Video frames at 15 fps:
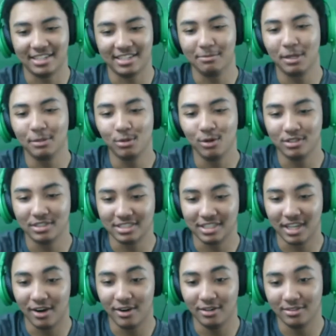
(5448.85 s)
some people
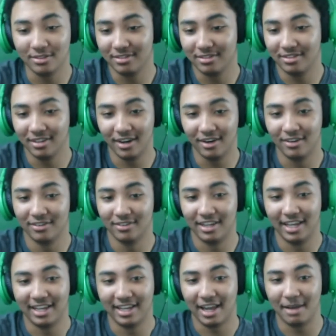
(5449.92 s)
aren't
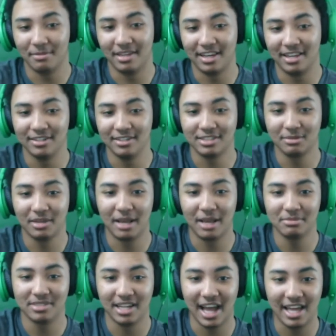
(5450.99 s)
like. I mean, there's some
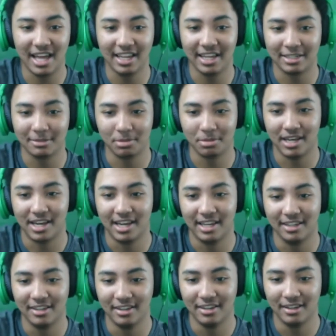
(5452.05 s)
games that I like to
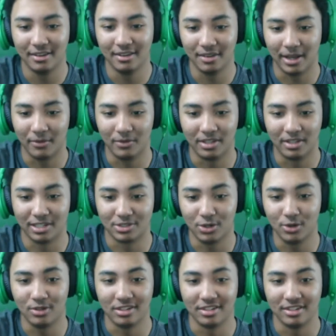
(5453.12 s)
play like with a
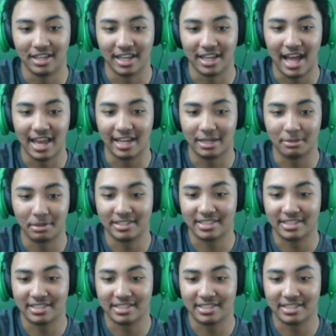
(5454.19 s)
controller. Like I like to play